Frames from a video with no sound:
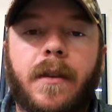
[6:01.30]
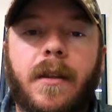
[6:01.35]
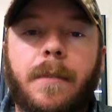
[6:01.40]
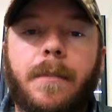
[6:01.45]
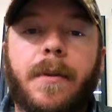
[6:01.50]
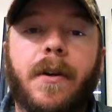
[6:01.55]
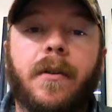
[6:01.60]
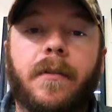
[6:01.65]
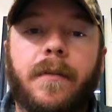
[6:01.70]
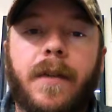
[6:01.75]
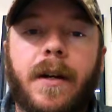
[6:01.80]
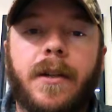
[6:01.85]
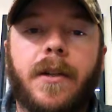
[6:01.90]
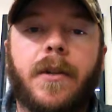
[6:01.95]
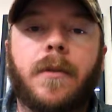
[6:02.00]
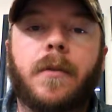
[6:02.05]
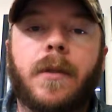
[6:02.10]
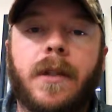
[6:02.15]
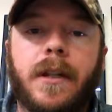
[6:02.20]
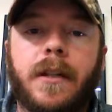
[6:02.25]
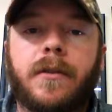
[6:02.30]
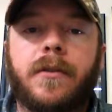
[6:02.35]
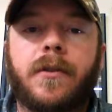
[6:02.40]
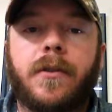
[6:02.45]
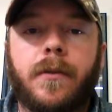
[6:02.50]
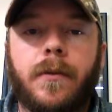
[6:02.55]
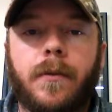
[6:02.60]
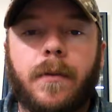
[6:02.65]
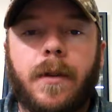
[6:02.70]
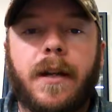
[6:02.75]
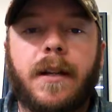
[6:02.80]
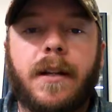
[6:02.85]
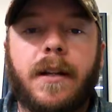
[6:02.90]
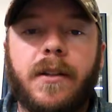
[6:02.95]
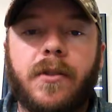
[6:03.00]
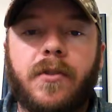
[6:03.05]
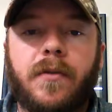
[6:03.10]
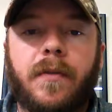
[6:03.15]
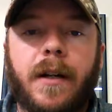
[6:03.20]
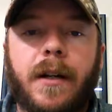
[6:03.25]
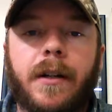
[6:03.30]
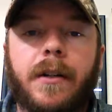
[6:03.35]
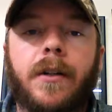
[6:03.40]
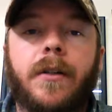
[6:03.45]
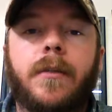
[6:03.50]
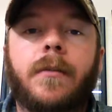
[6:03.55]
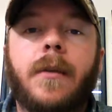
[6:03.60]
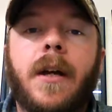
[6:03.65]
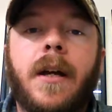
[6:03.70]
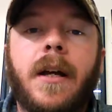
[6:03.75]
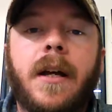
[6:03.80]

barrel value linked to that inch value,